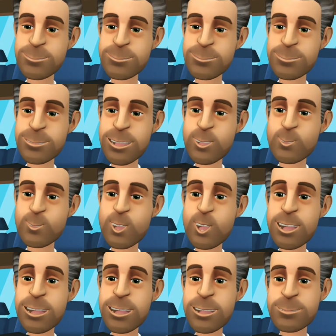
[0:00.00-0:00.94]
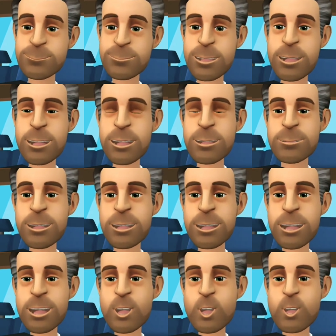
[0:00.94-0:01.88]
How booking and picking up the
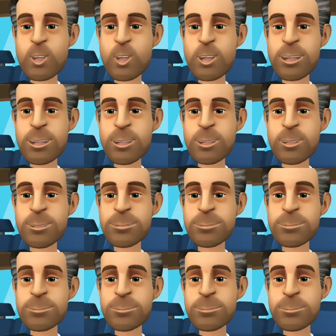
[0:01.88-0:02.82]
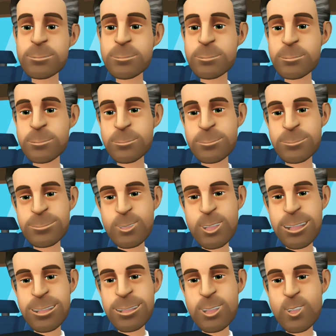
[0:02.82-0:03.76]
car works.
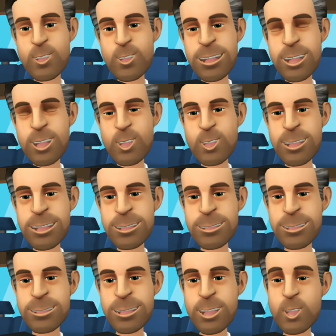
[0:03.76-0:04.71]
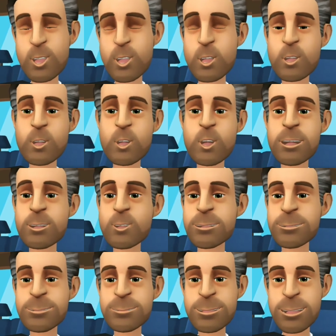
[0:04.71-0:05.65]
Once you've found the right car on Turo,
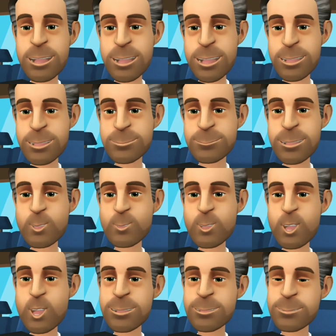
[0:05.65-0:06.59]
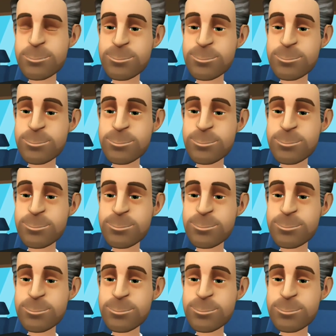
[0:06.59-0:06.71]
it's time to book.